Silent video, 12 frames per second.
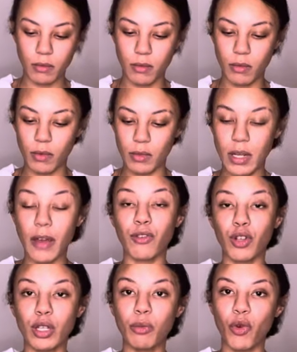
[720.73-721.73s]

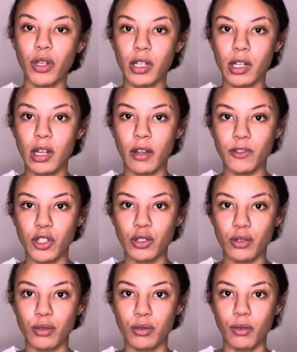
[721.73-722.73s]
Definitely more than enough to
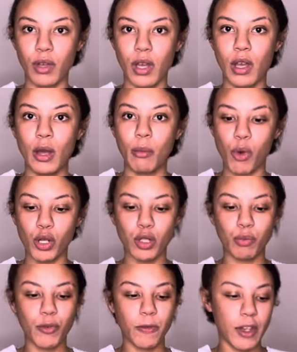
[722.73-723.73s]
do
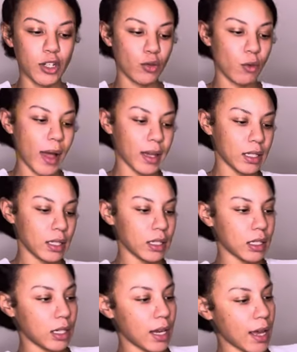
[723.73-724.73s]
multiple facial waxes
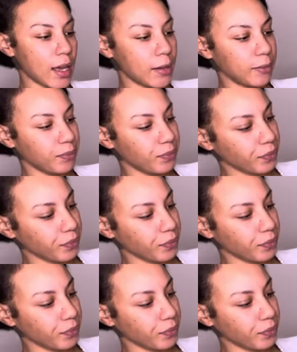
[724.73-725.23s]
a day.